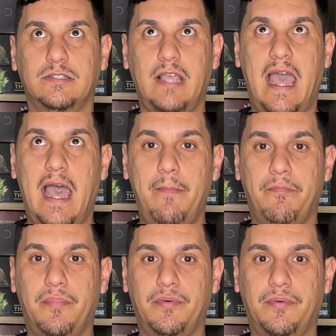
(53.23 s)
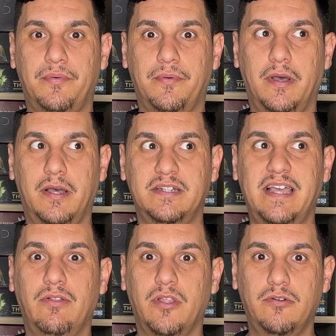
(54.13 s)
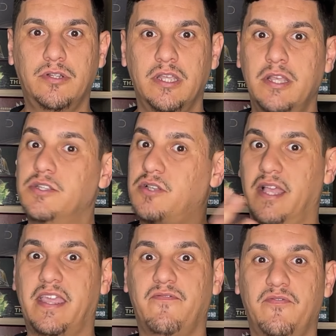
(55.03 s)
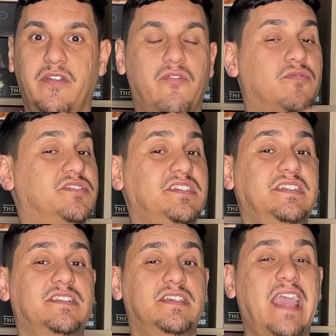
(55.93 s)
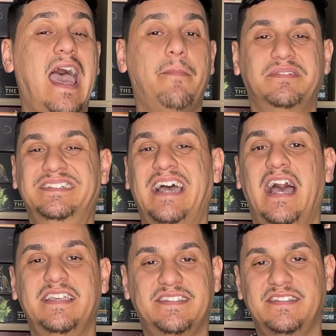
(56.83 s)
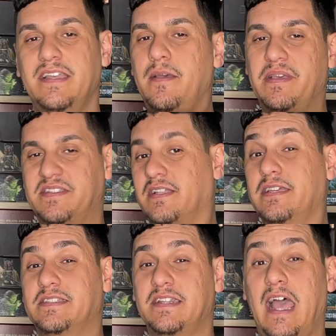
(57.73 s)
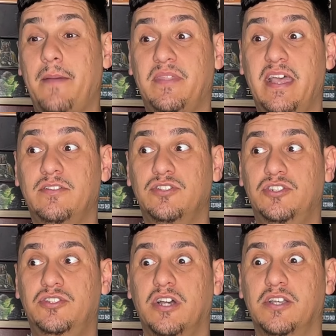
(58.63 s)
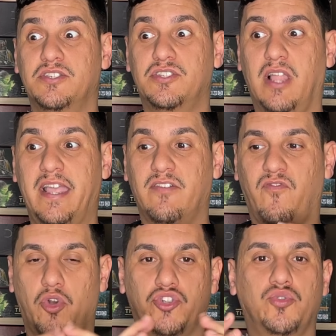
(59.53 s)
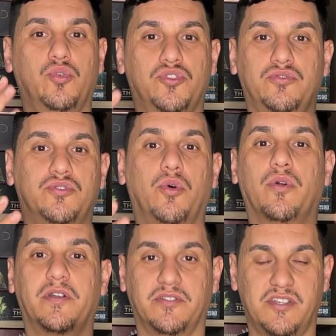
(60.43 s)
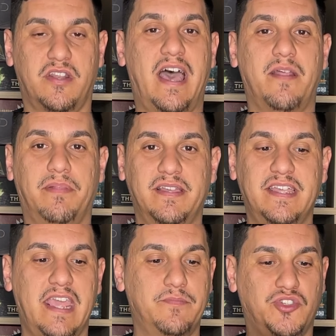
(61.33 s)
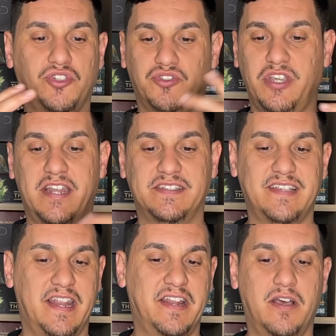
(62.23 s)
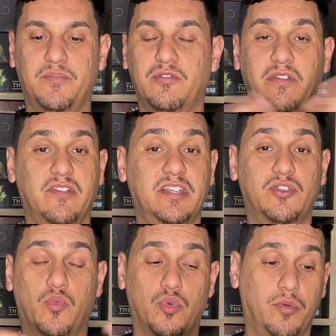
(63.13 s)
app download. So like if you've never seen the app Dized, basically it's an app that does like virtual tutorials on how to play games. It shows you how to set it up. You don't even need the rule